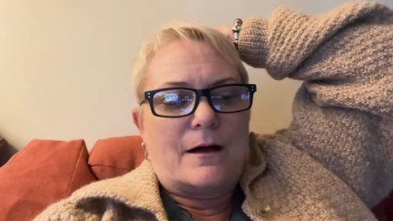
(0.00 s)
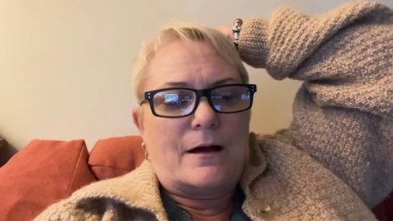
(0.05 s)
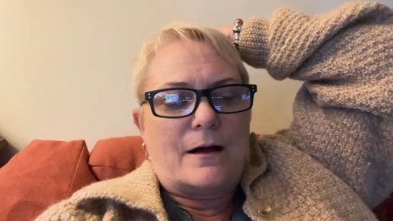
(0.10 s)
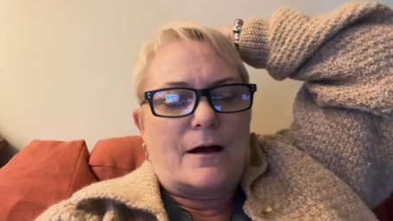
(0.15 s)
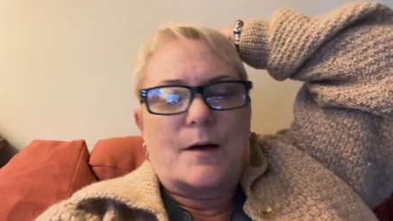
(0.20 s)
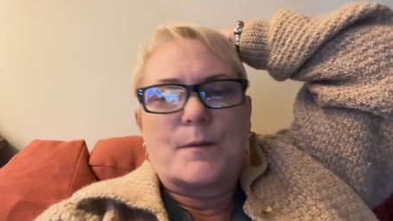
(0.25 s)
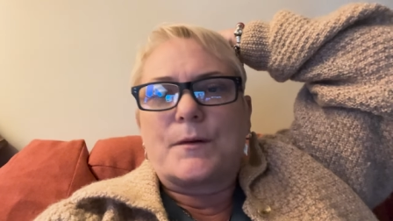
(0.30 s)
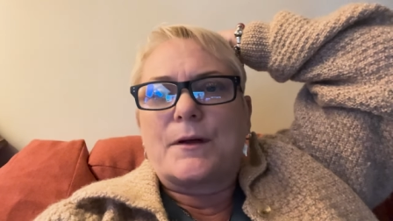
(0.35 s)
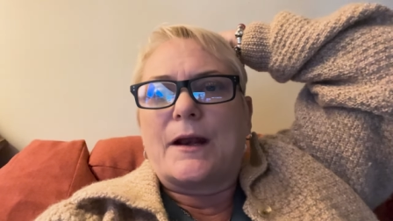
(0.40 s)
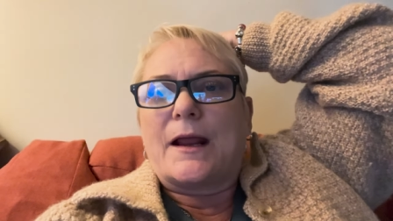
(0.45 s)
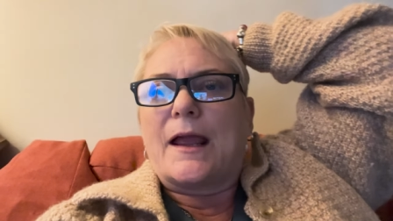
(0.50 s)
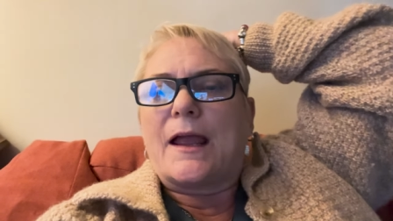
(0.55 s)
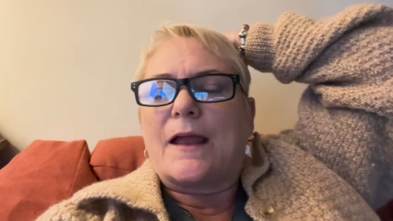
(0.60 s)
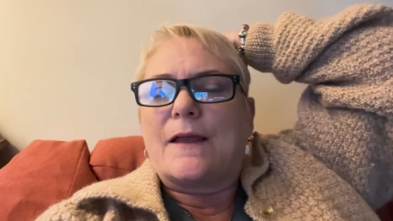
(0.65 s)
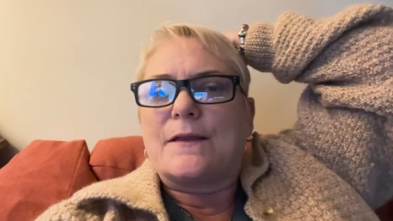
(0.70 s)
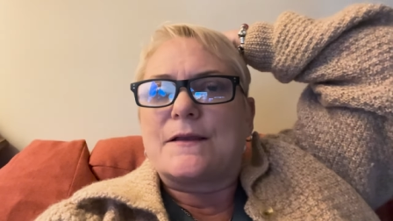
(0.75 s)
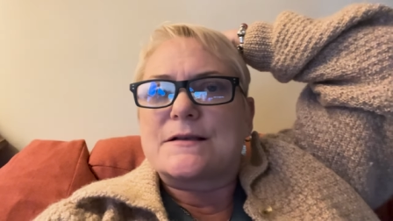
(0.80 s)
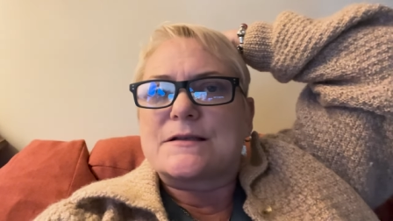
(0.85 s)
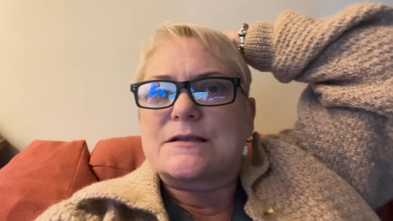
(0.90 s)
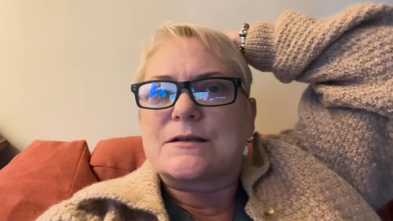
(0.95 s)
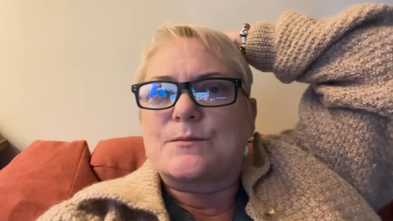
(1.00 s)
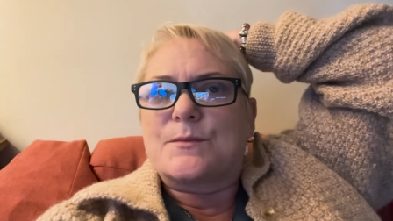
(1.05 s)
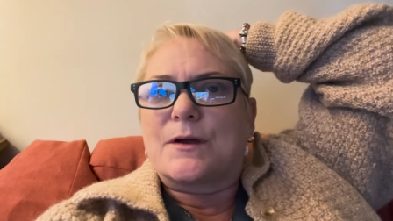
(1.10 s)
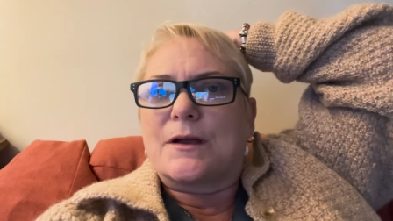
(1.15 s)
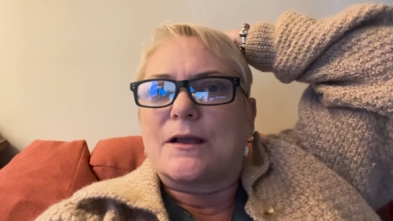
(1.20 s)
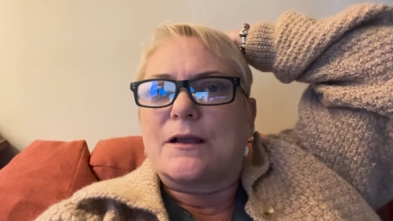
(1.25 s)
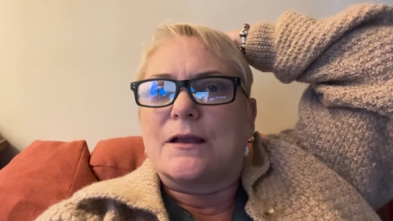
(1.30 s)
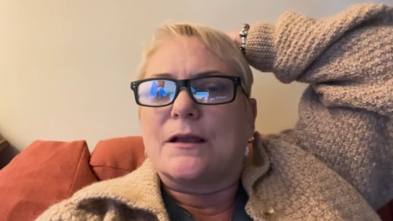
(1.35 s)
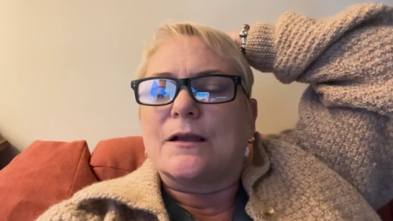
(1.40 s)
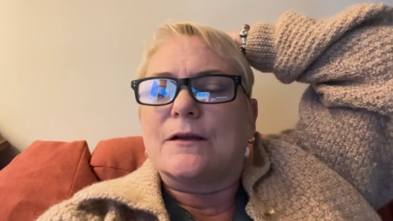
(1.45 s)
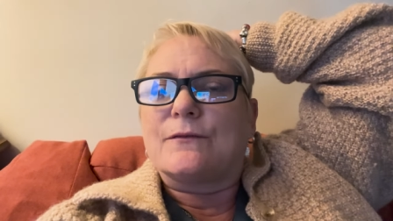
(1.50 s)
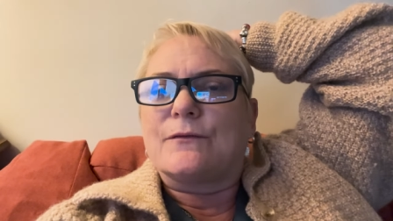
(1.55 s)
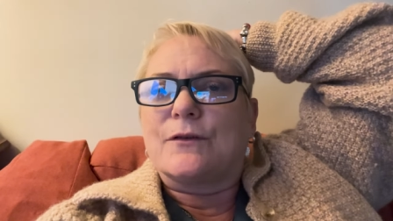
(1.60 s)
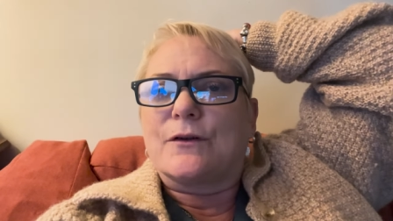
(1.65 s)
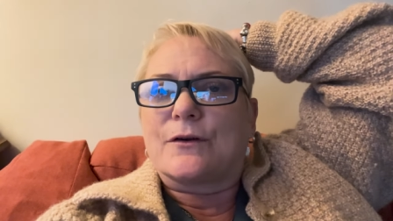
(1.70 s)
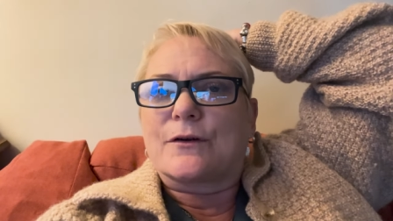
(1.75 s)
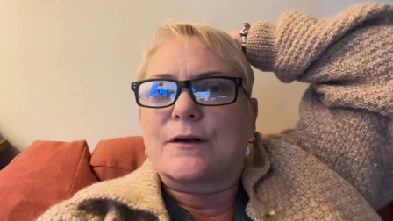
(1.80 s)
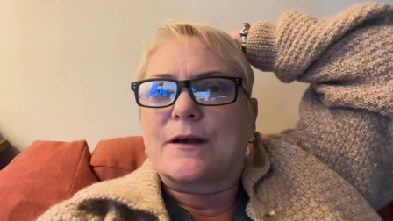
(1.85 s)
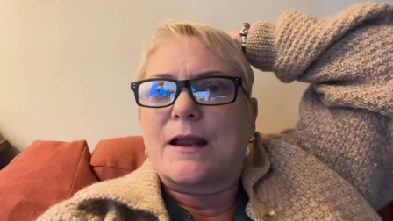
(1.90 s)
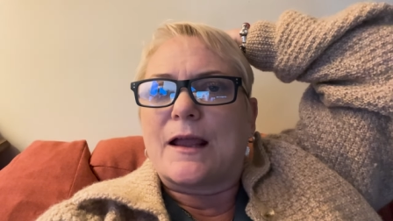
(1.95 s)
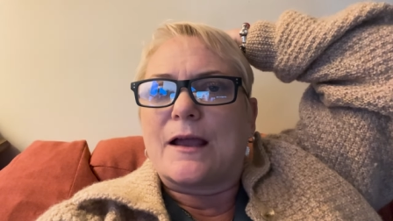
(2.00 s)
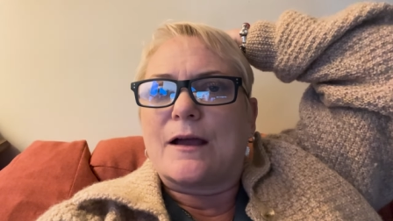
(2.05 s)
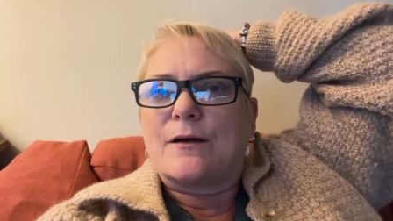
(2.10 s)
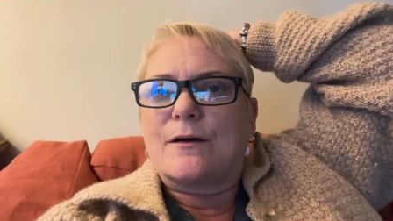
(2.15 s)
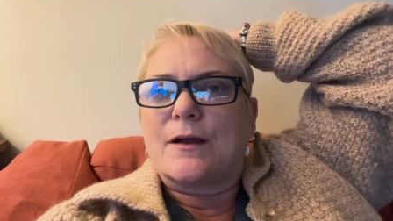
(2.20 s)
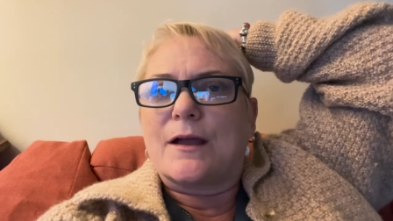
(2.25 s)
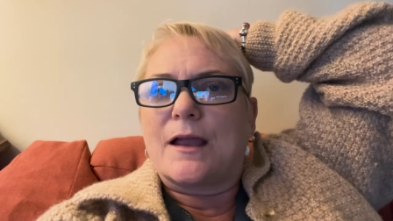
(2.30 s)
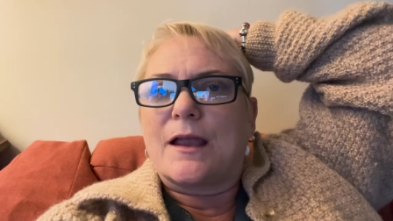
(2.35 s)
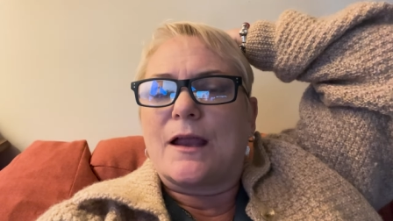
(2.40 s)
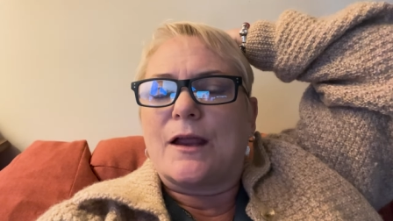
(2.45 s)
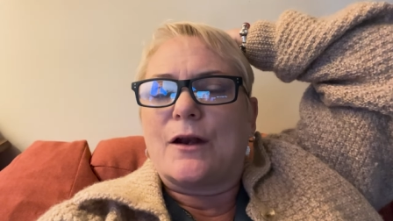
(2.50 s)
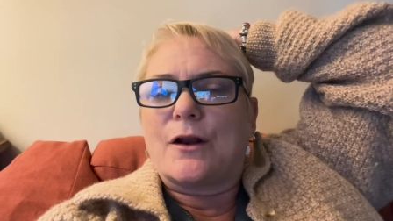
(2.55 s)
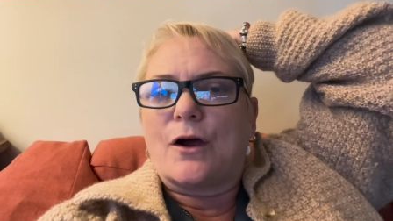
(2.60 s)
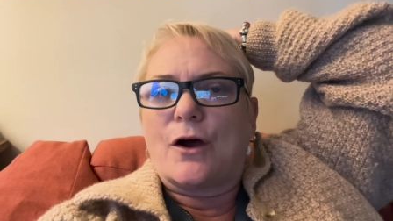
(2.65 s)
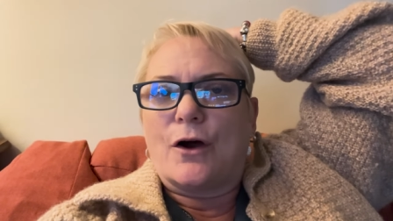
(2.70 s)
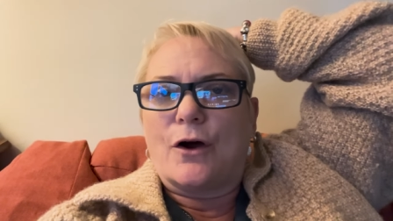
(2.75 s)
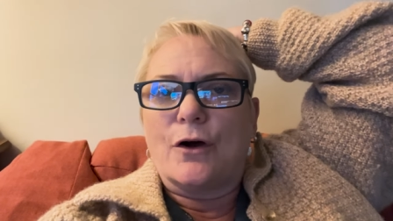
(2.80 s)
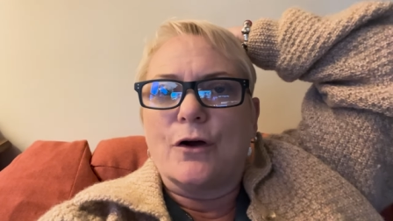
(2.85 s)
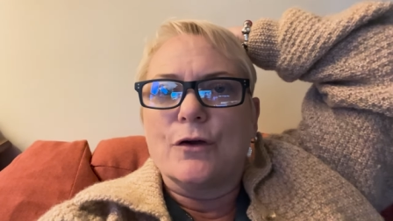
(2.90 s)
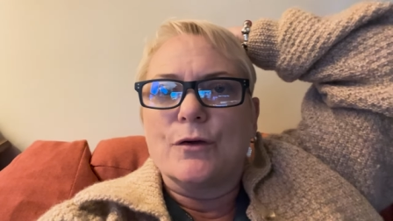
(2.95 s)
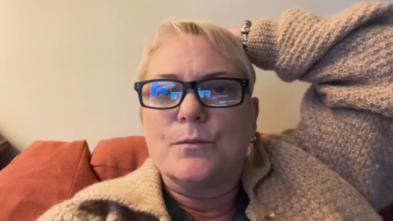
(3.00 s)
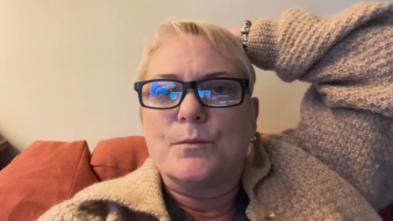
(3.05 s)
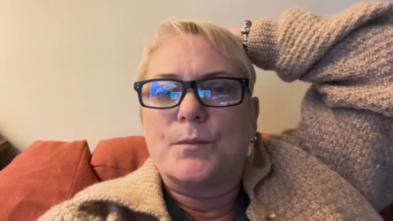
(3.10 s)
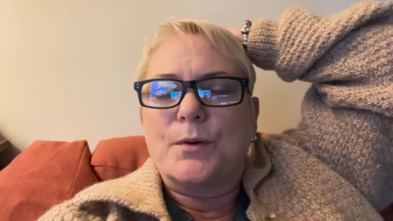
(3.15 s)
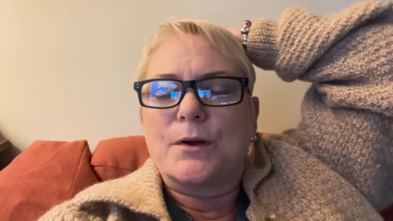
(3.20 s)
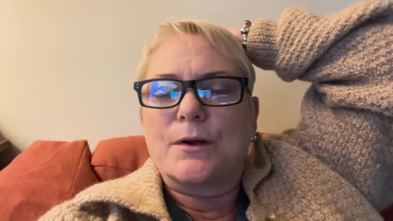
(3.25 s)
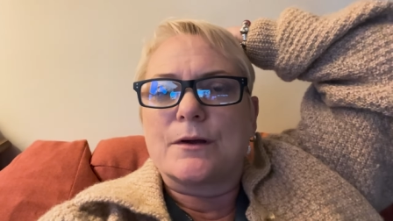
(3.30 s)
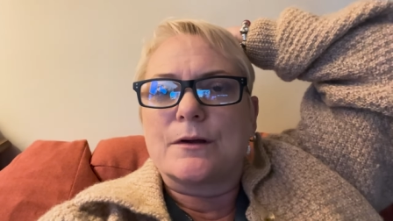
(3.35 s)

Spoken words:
I'm going to add this to my vlog now and hope